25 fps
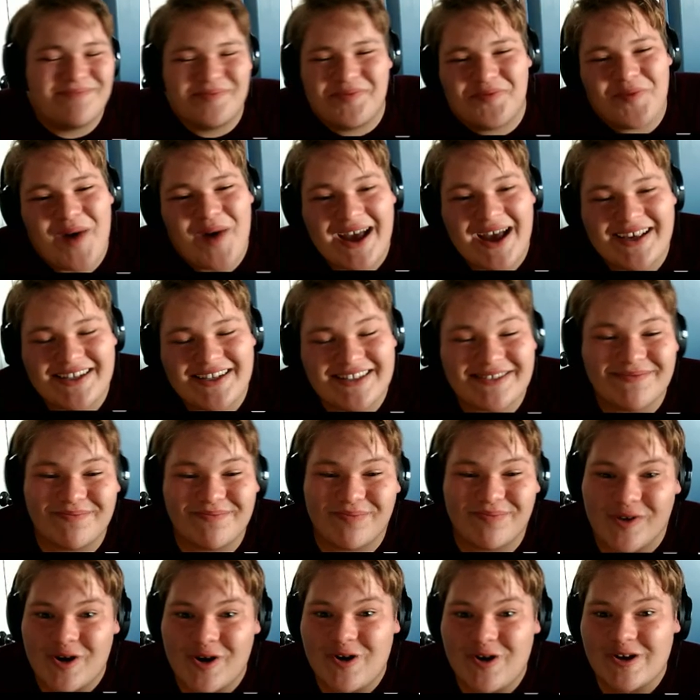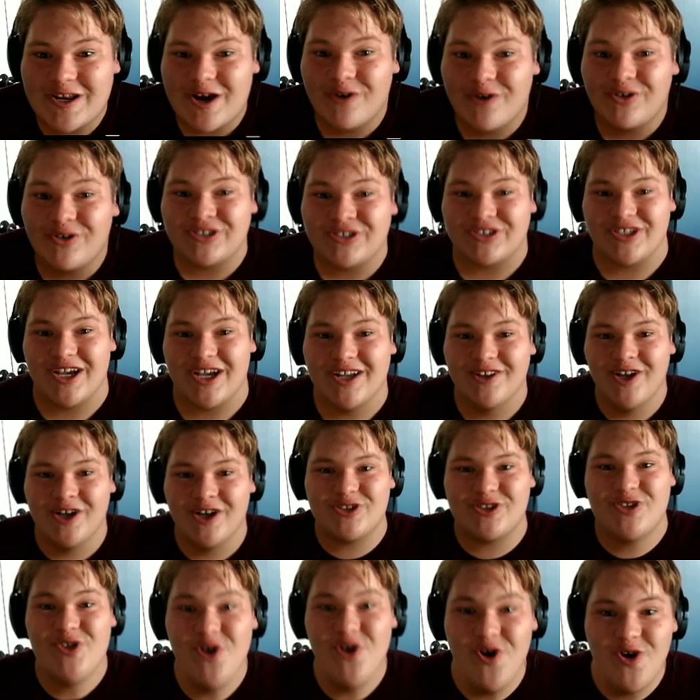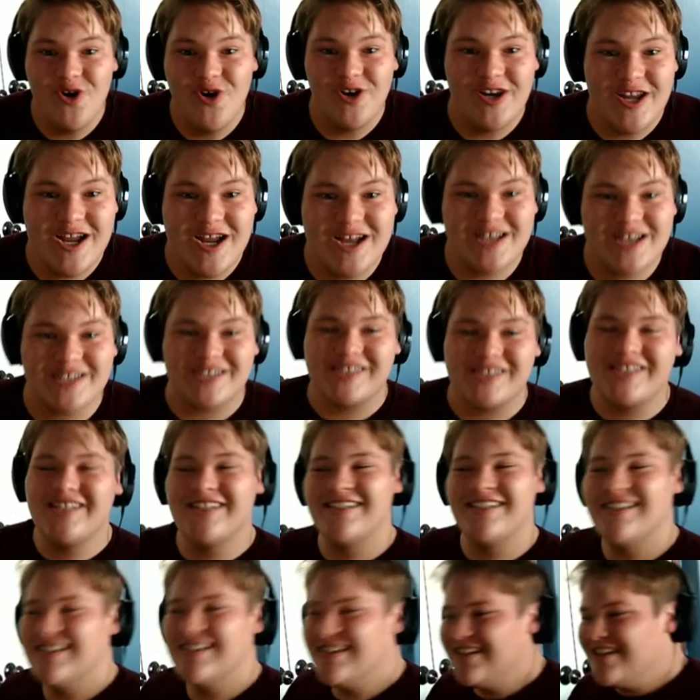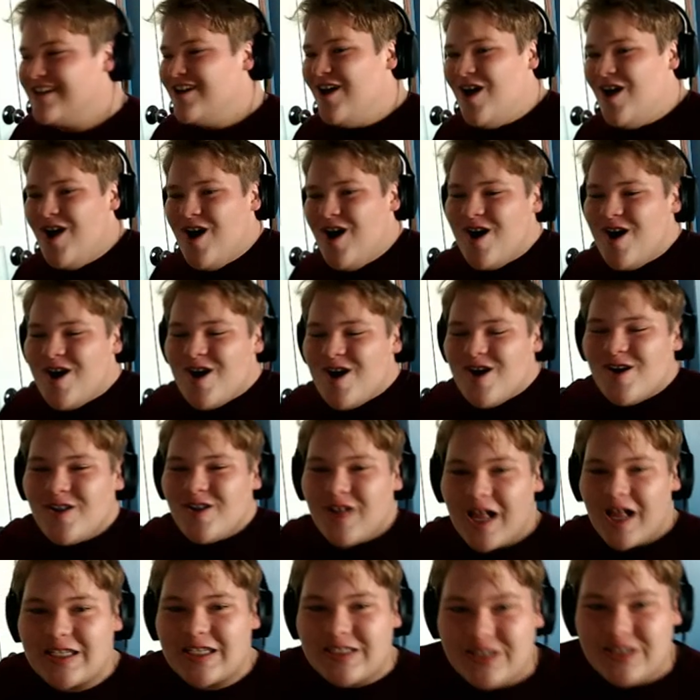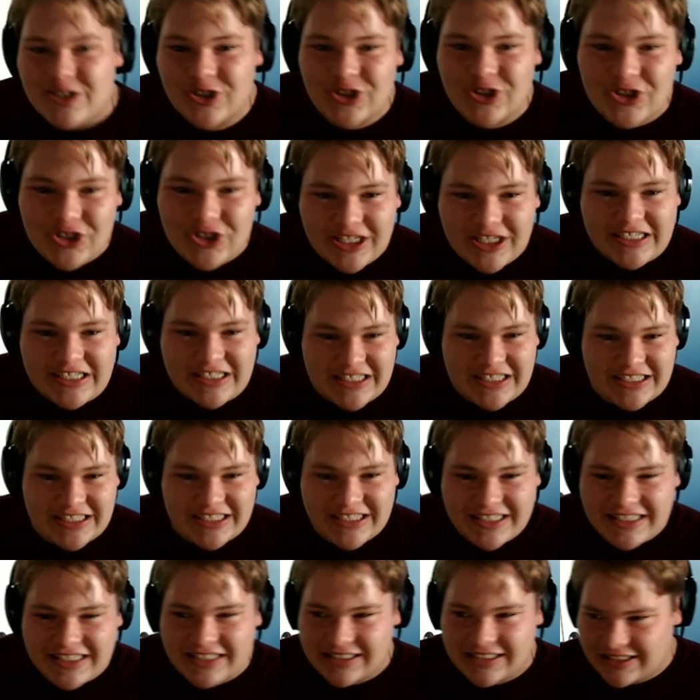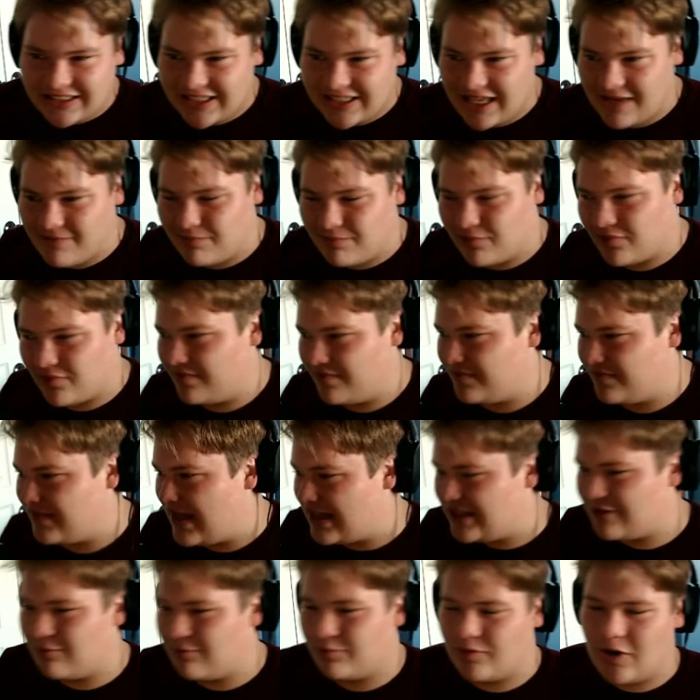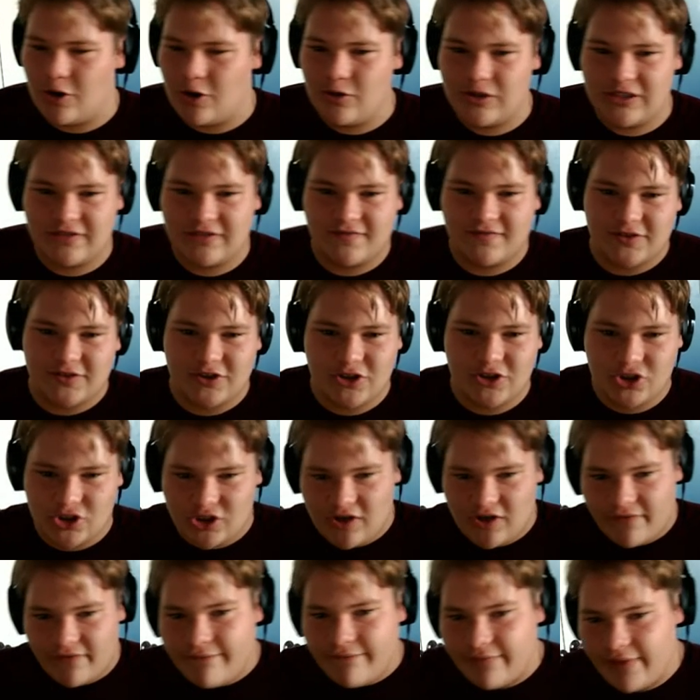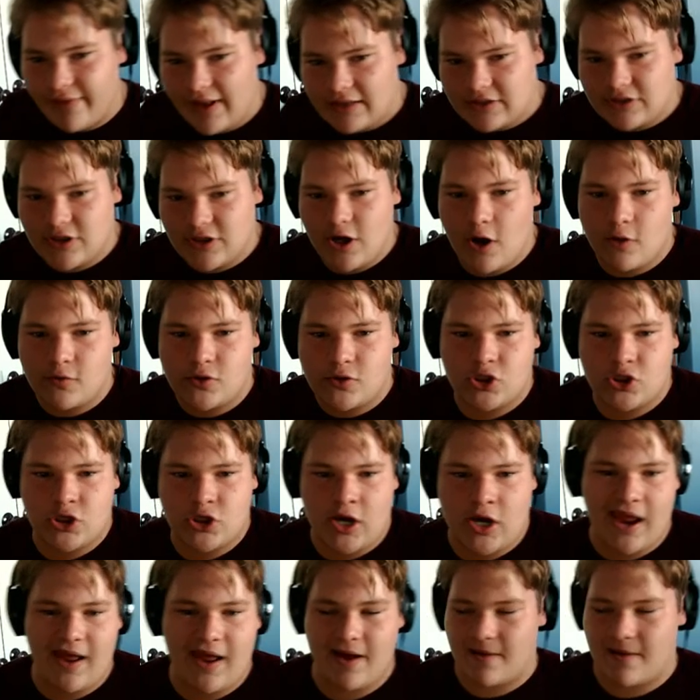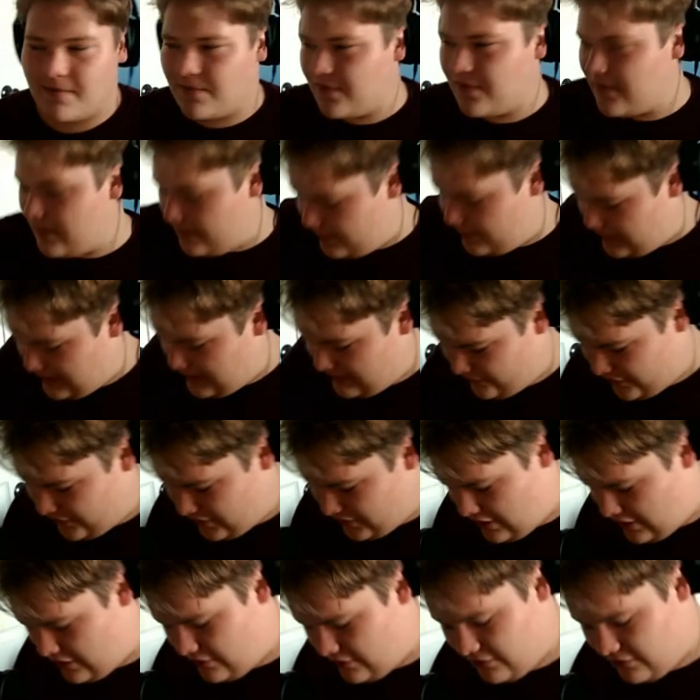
Why is Brody always saying, "Let's do this"? Let's do this. This is like. That's Brody's version of let's go champ, if you know